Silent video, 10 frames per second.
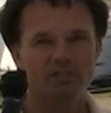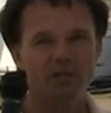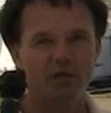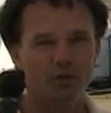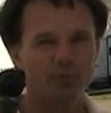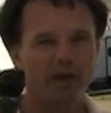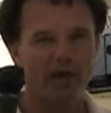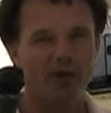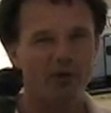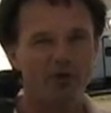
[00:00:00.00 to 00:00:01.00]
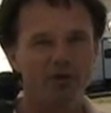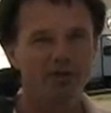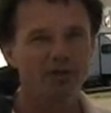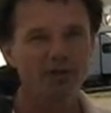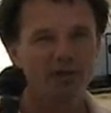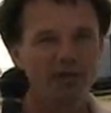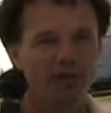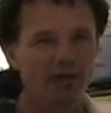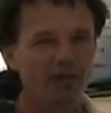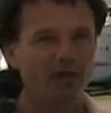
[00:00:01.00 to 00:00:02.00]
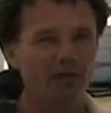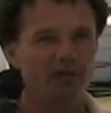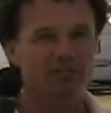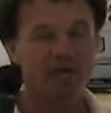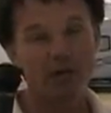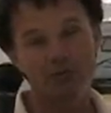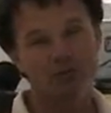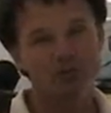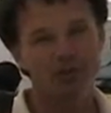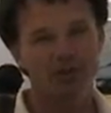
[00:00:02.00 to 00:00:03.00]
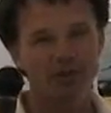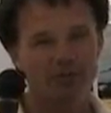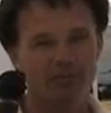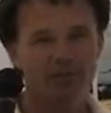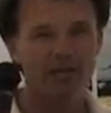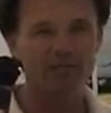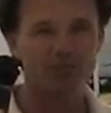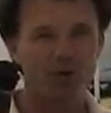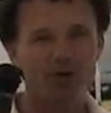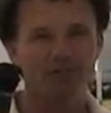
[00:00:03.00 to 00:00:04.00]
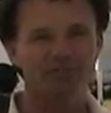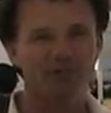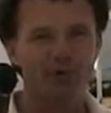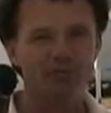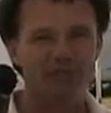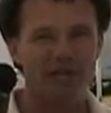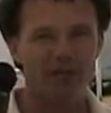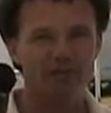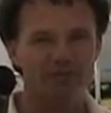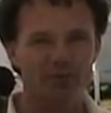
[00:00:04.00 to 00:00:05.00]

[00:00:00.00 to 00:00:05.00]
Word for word: It's got good power and uh, sounds just like a 912 as far as sound.